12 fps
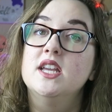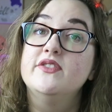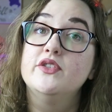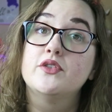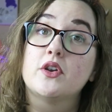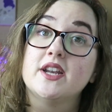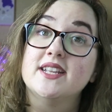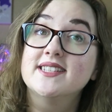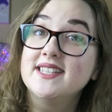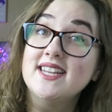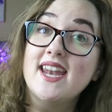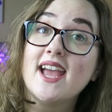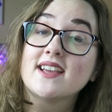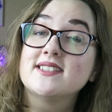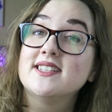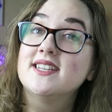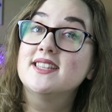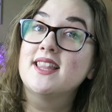If you've already seen
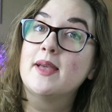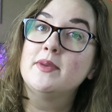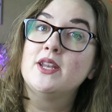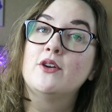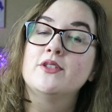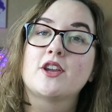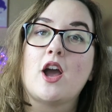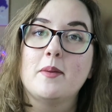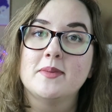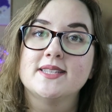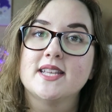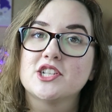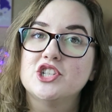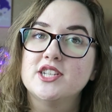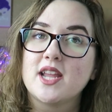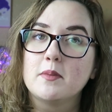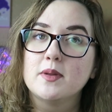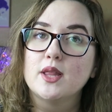Hexen, let me know in the comment
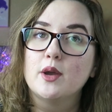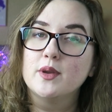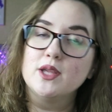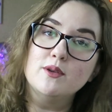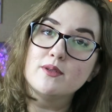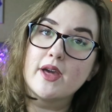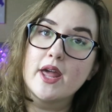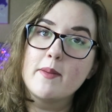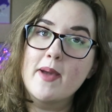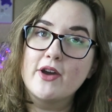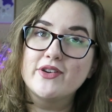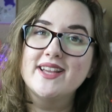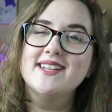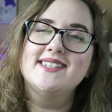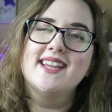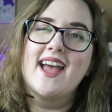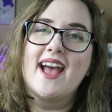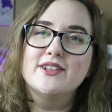section down below what you thought about
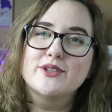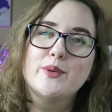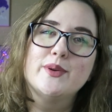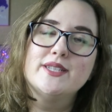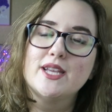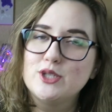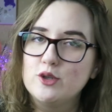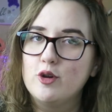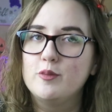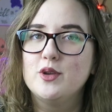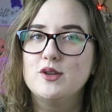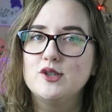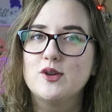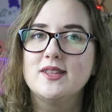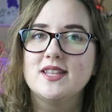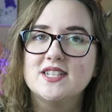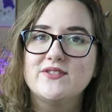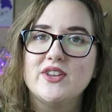it. As always, I do hope you
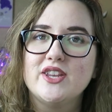enjoyed this